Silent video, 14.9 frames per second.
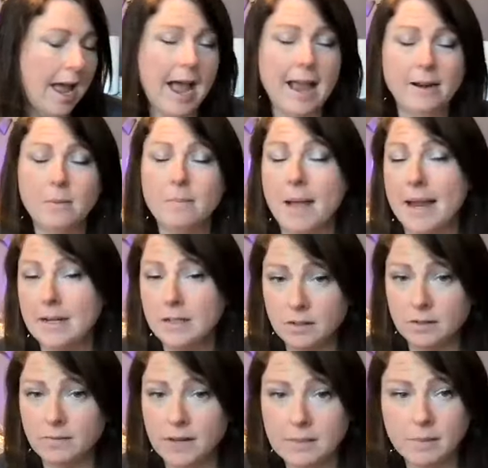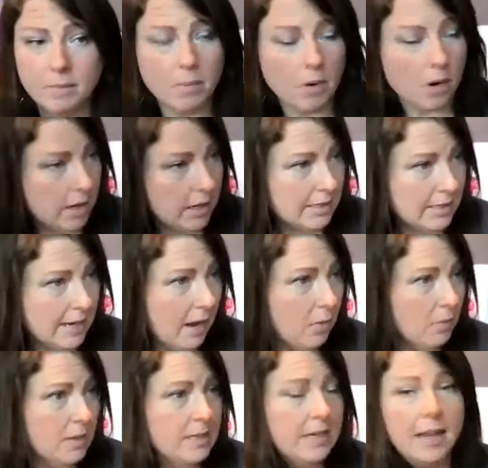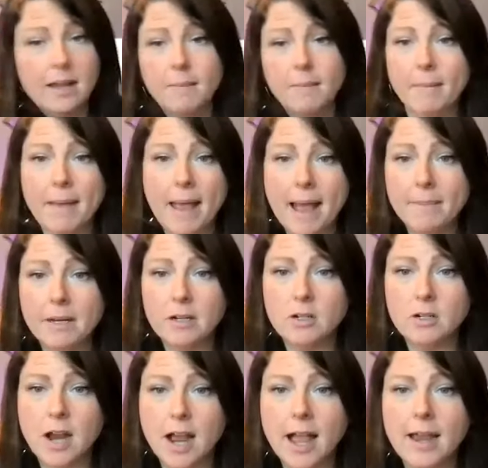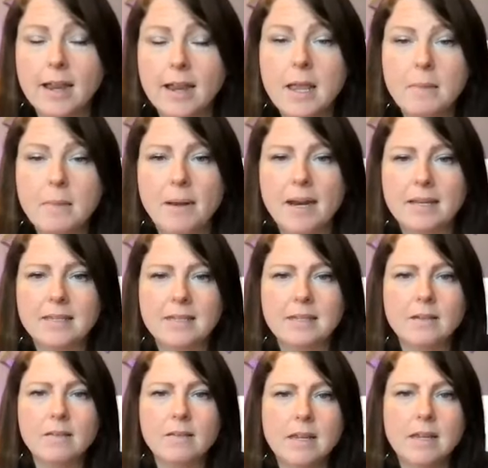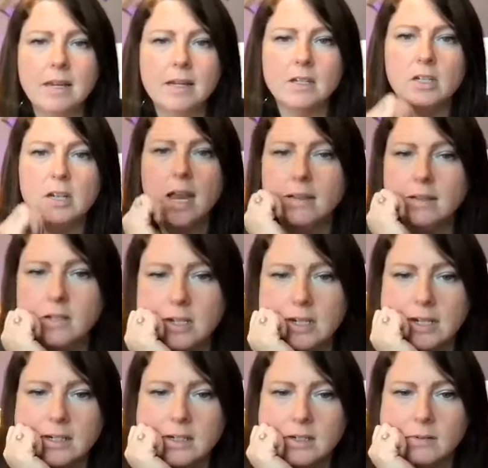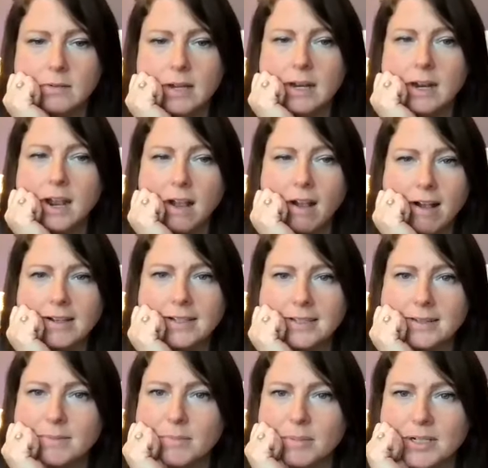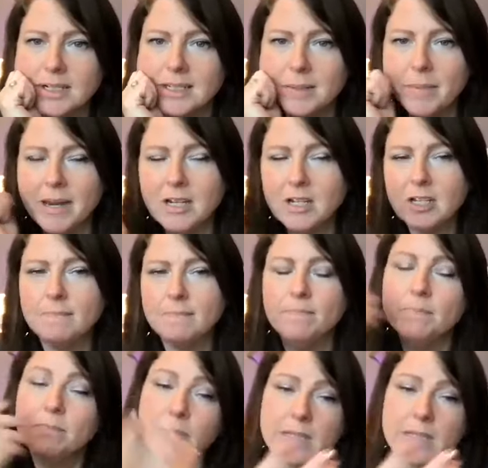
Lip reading: I don't mind doing Facebook parties, and I always tell them I'm happy to try, but I still think it's challenging to get awesome participation.